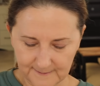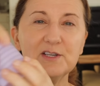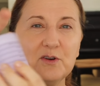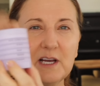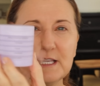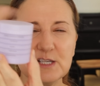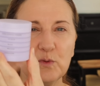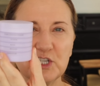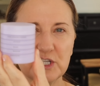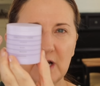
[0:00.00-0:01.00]
So you can
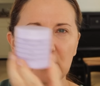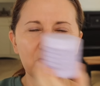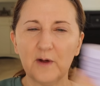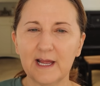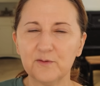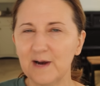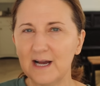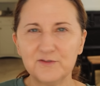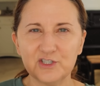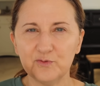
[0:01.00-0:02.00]
switch it all the way
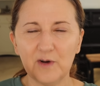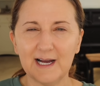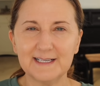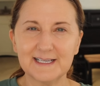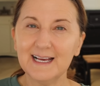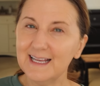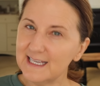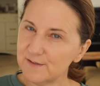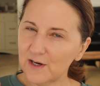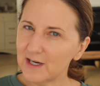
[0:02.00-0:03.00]
around you want.
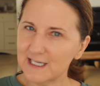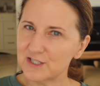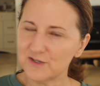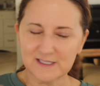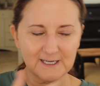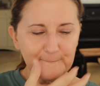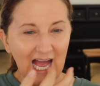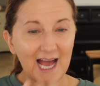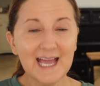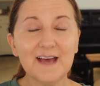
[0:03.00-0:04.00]
It's very interesting.
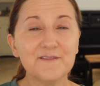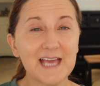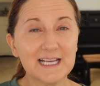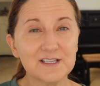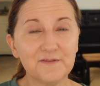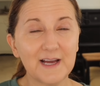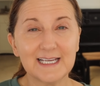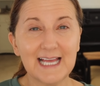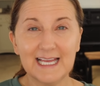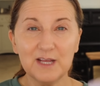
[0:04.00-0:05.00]
I have yet to
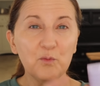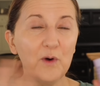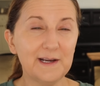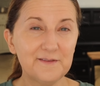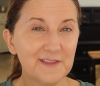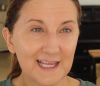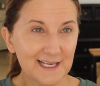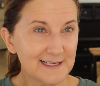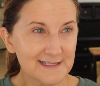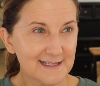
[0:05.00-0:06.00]
find any one of
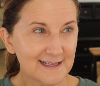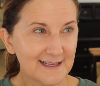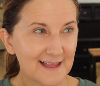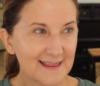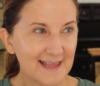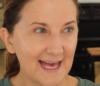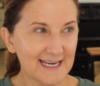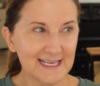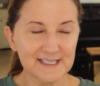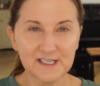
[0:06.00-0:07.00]
these
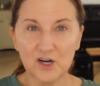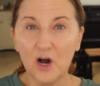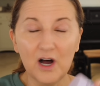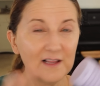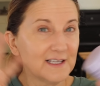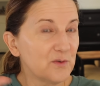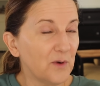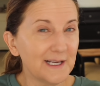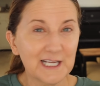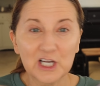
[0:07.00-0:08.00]
that is an
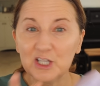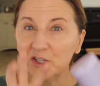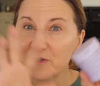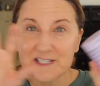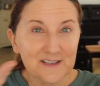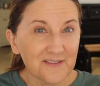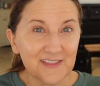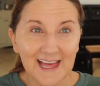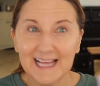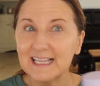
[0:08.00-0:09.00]
all-in-one inclusive
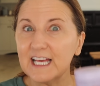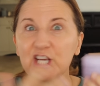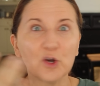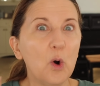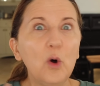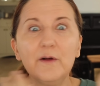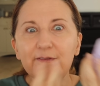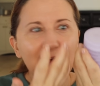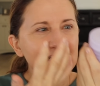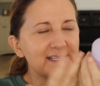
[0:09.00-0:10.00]
thing, like your whole
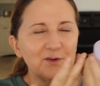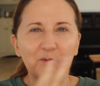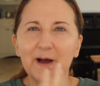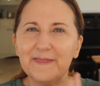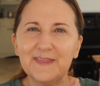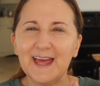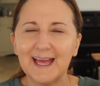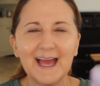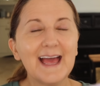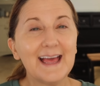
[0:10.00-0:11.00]
face in one
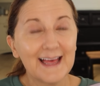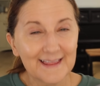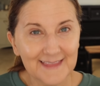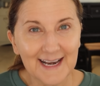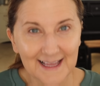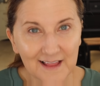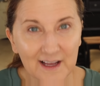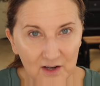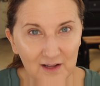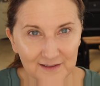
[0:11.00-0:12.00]
thing, that I
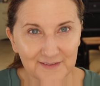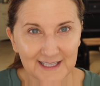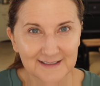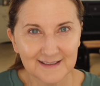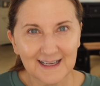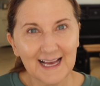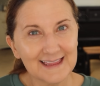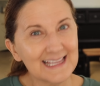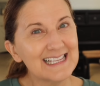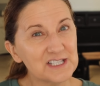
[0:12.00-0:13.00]
like all of it. I
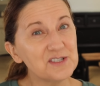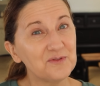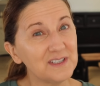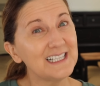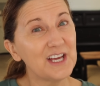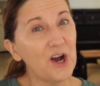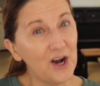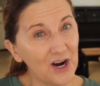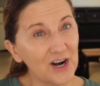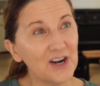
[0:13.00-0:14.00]
think that's a really
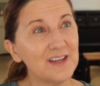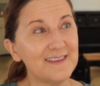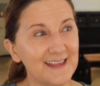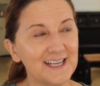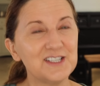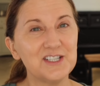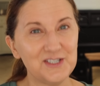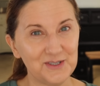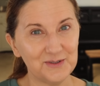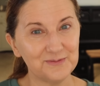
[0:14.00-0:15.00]
hard thing to
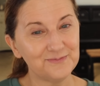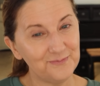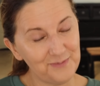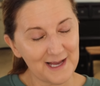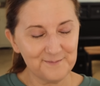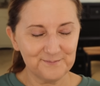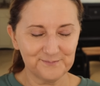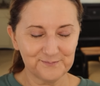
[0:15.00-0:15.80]
do, but